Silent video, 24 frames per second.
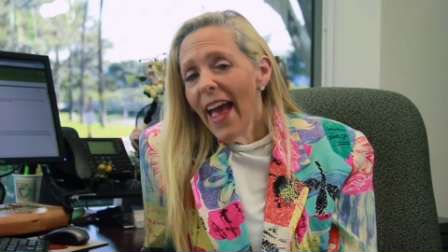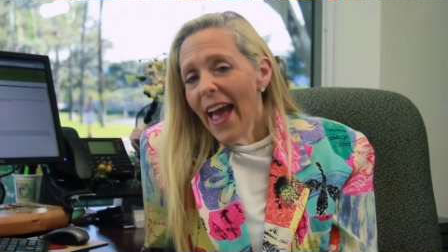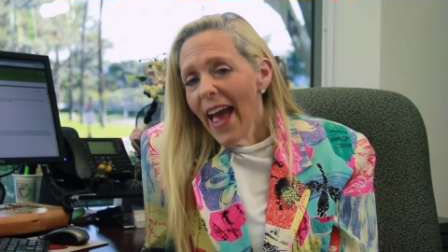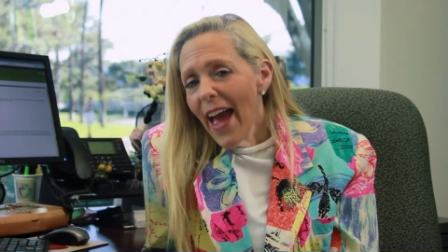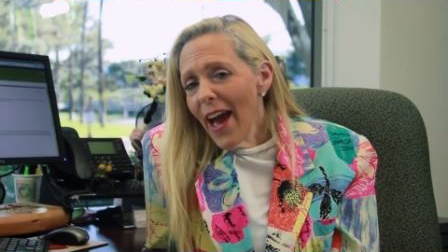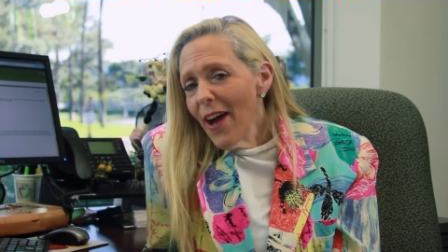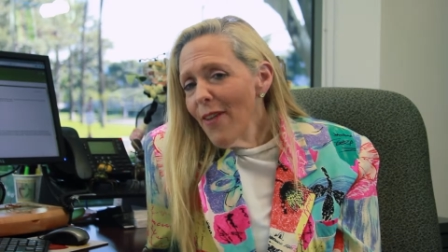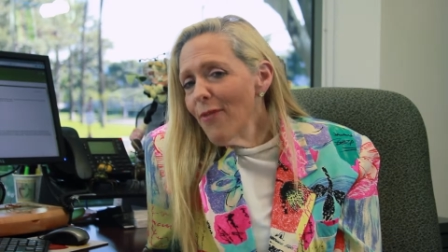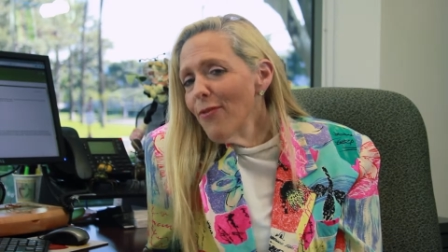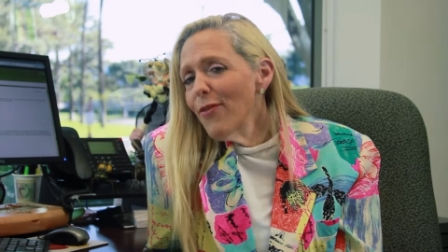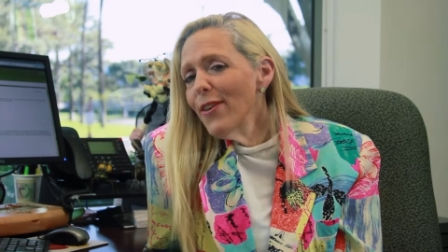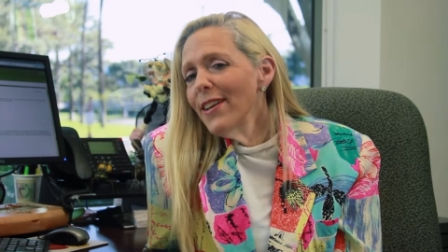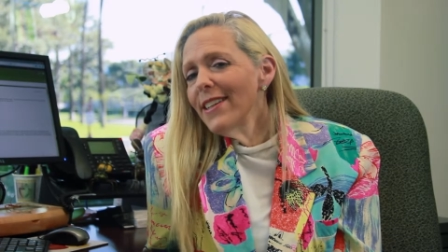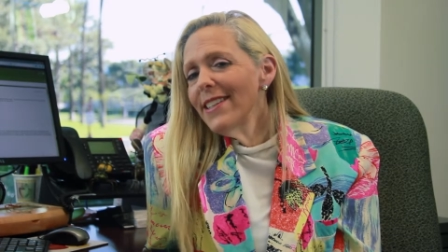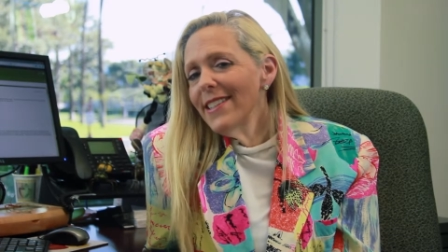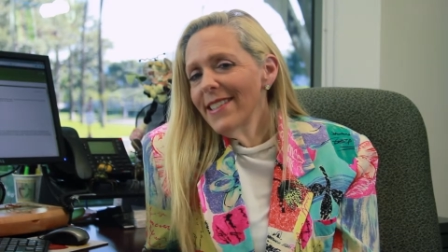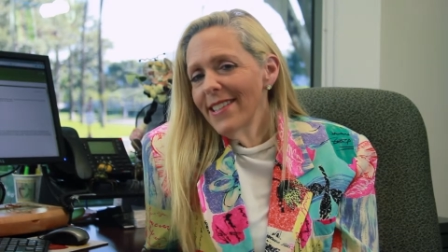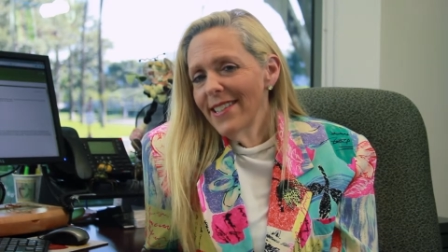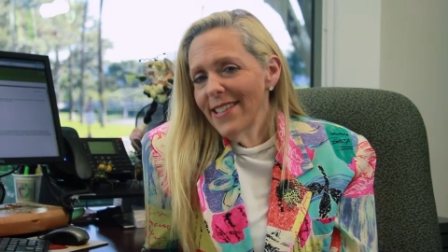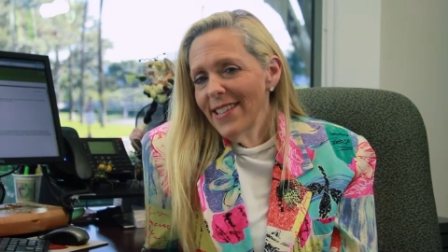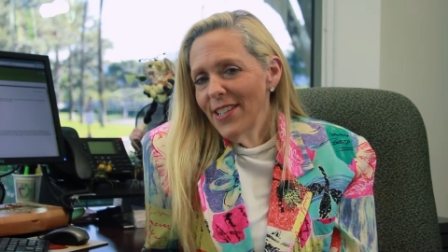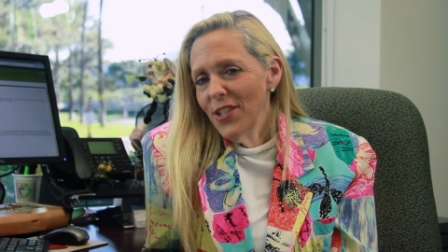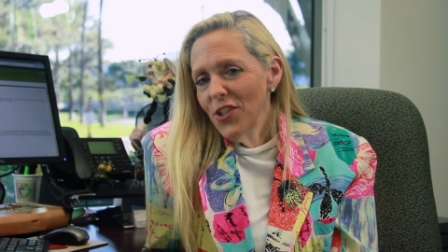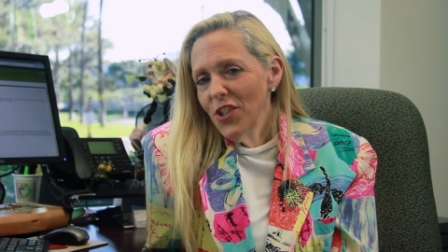Every
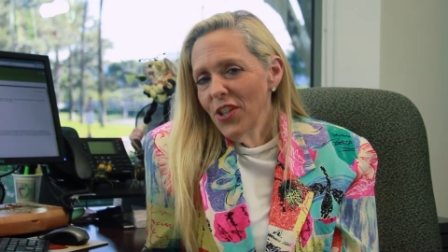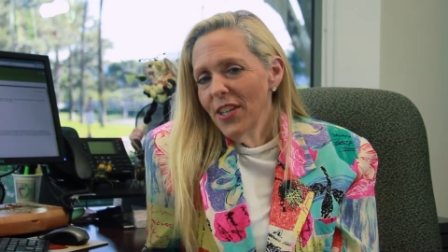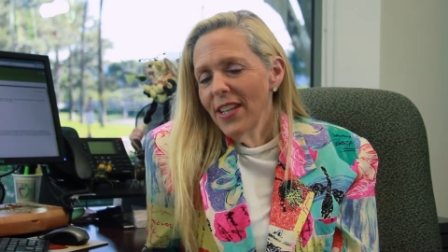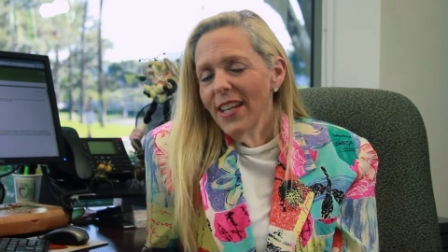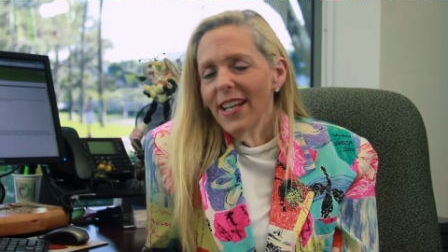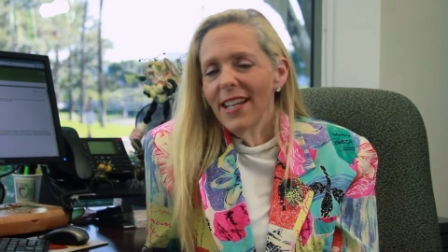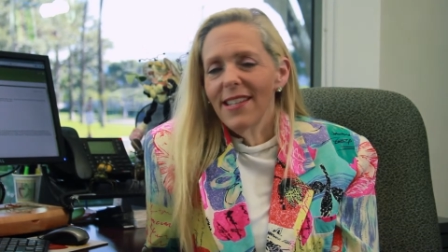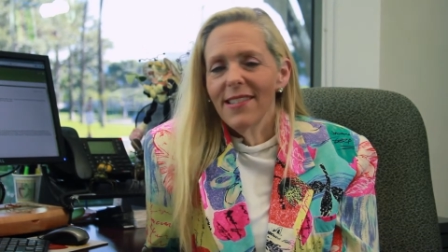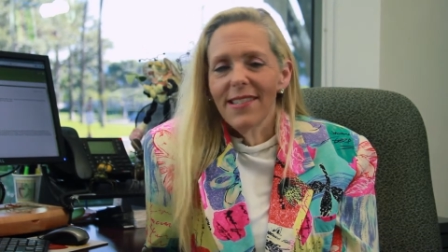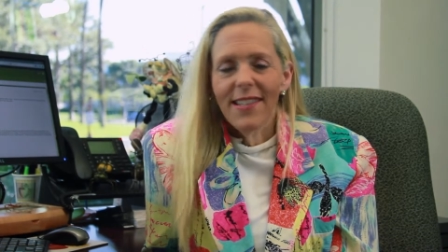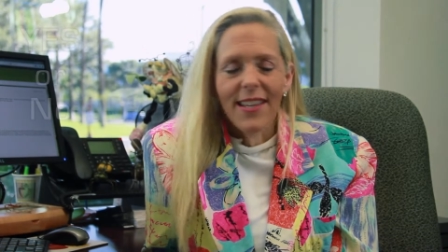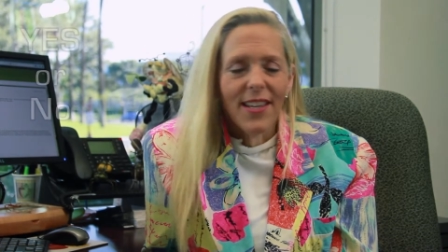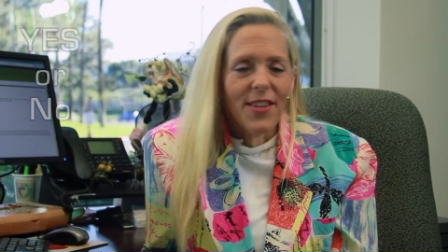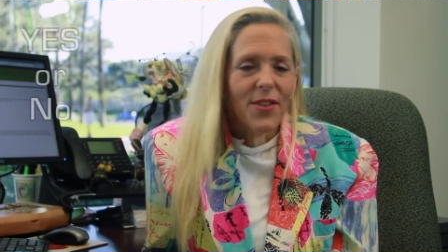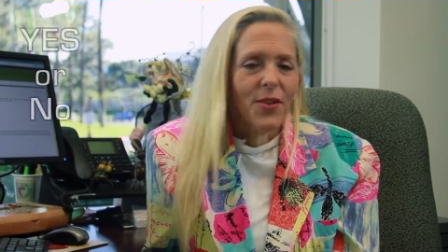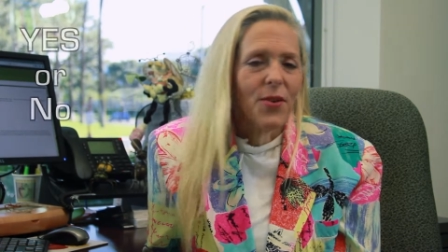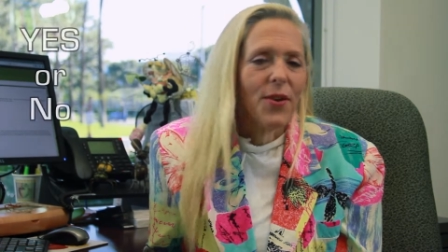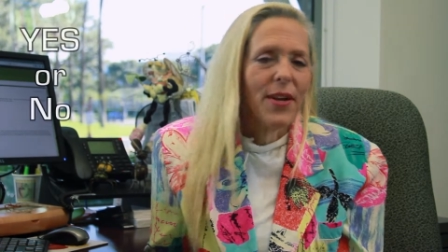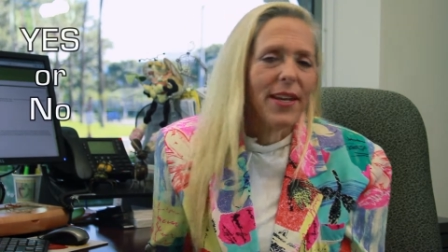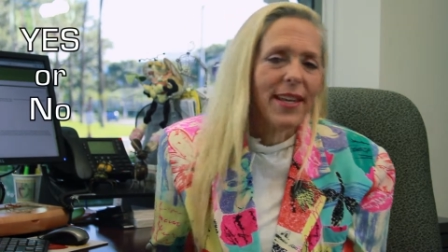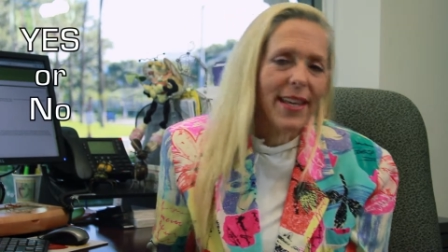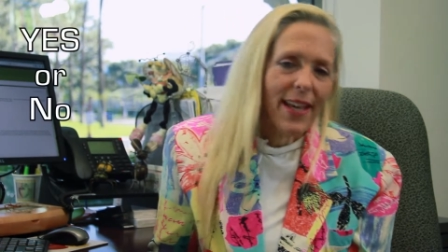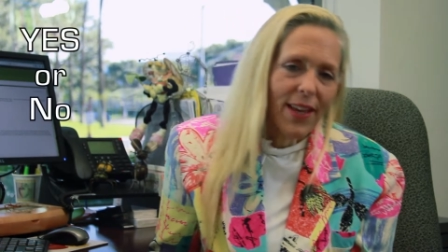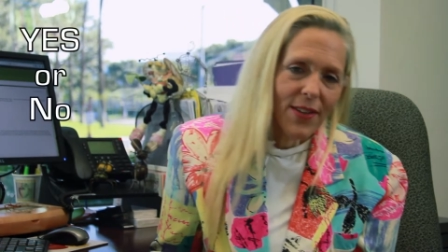decision is either
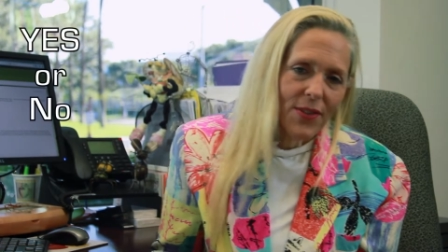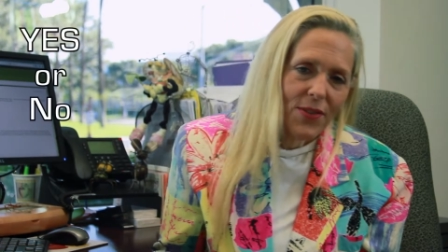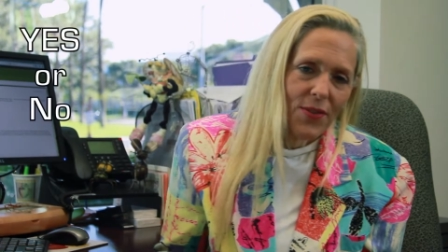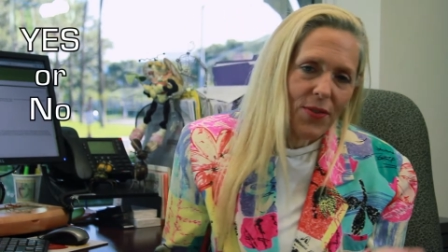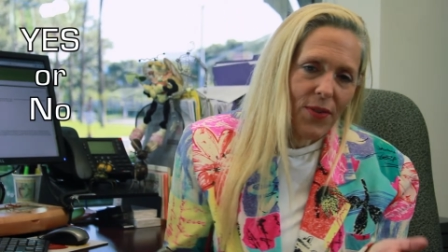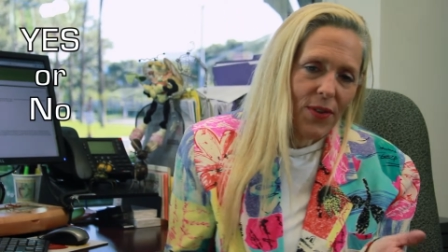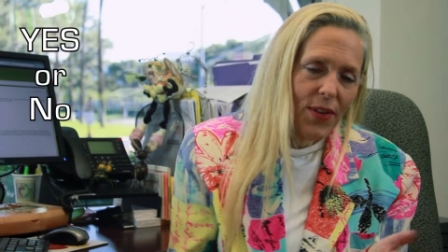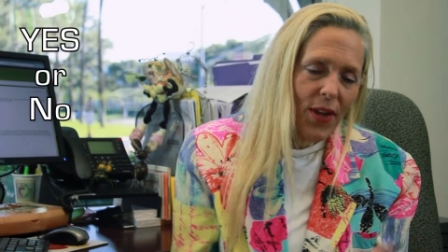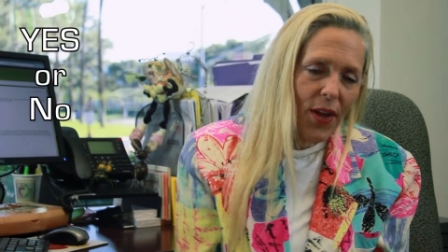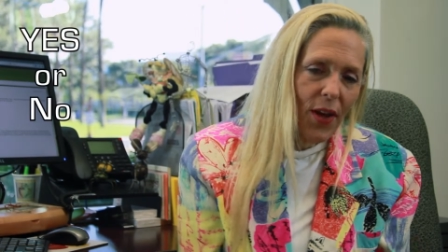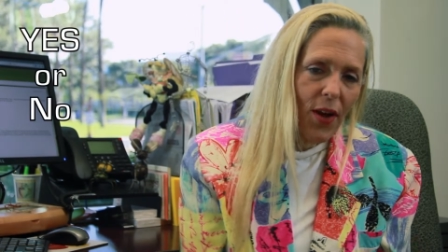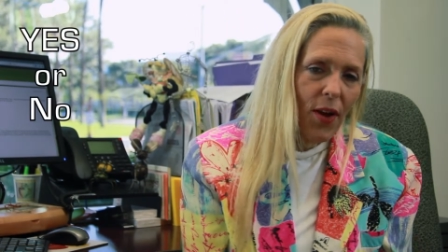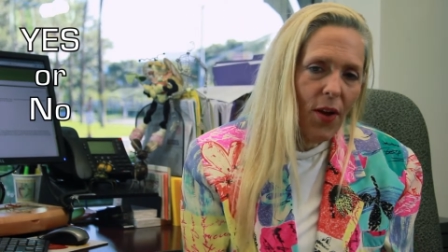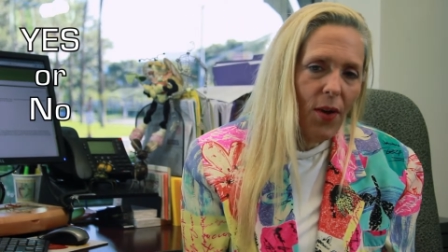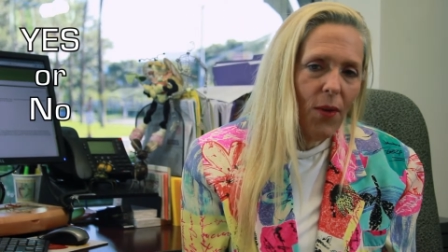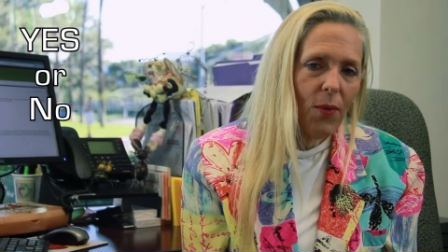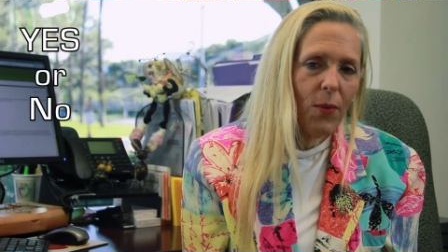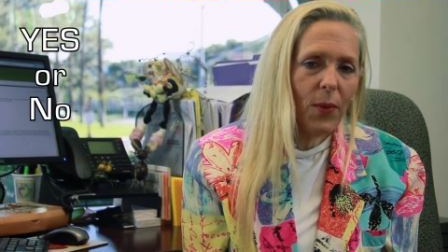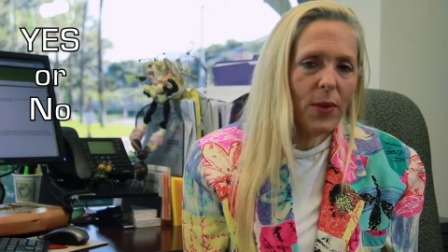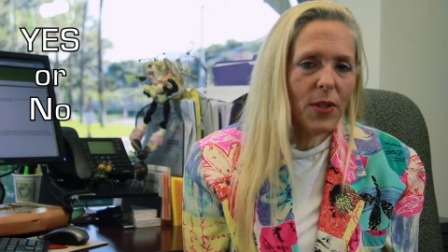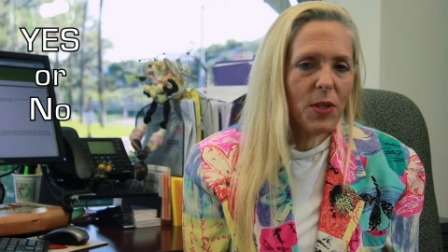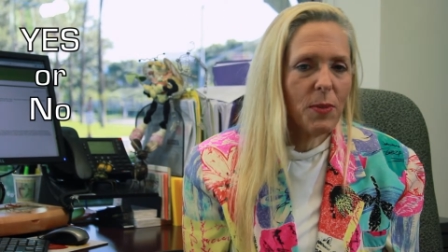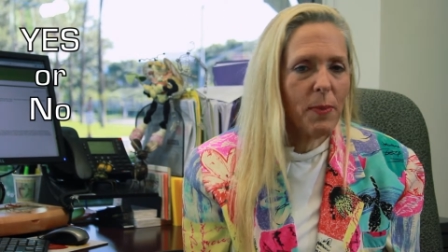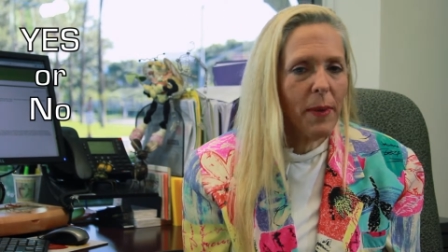a yes or no,
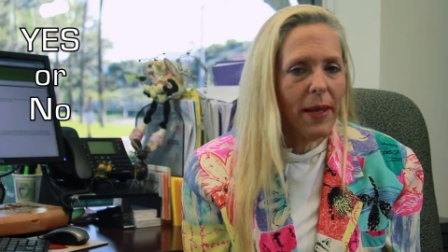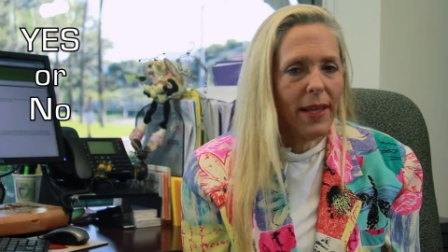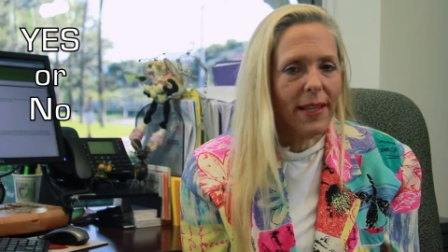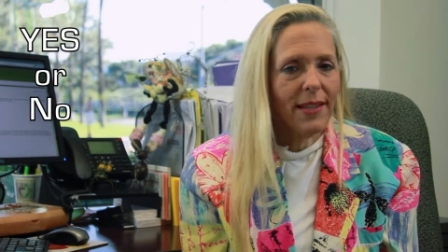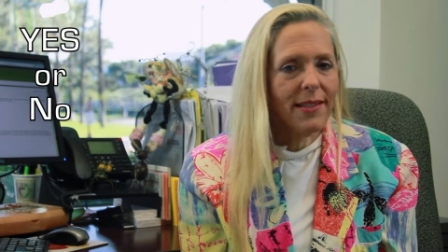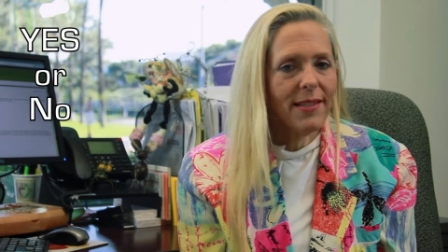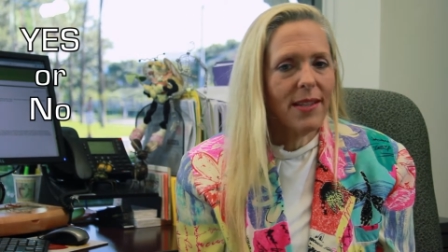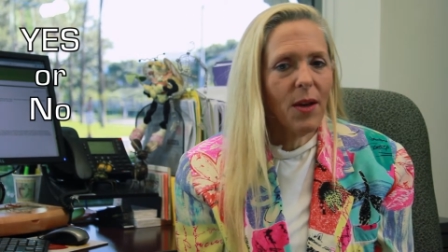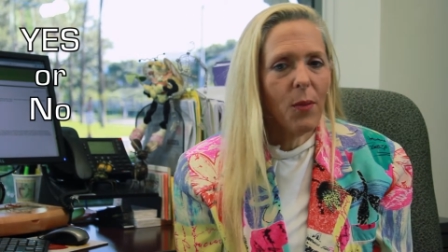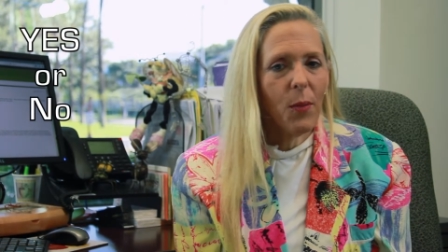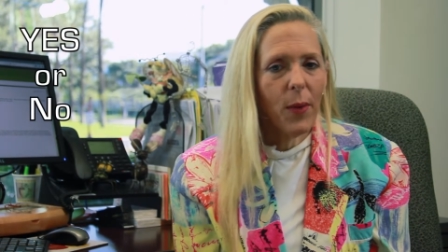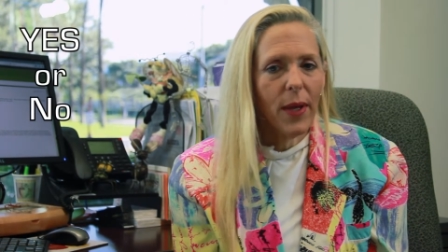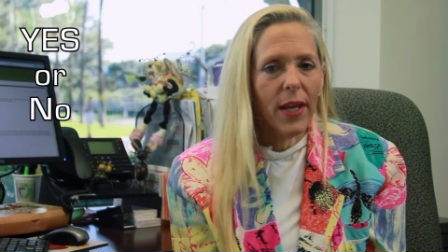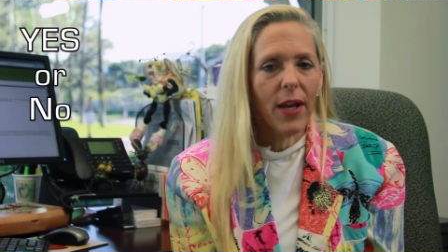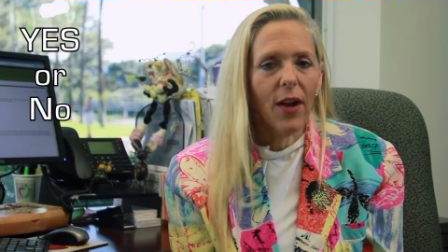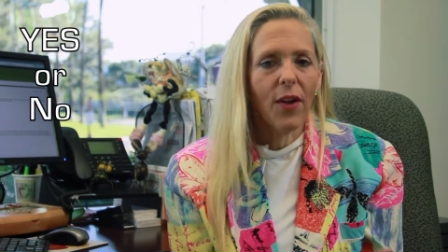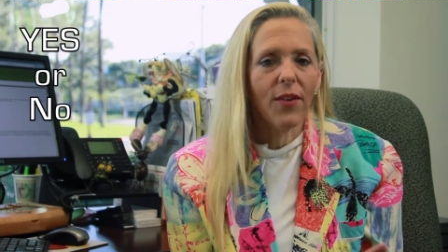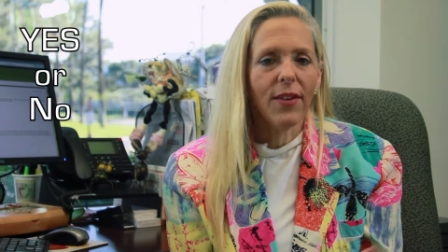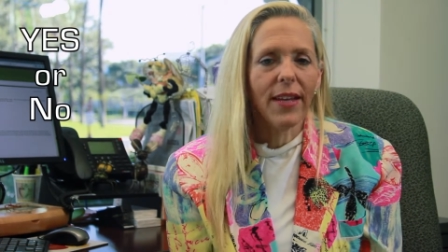which means that we are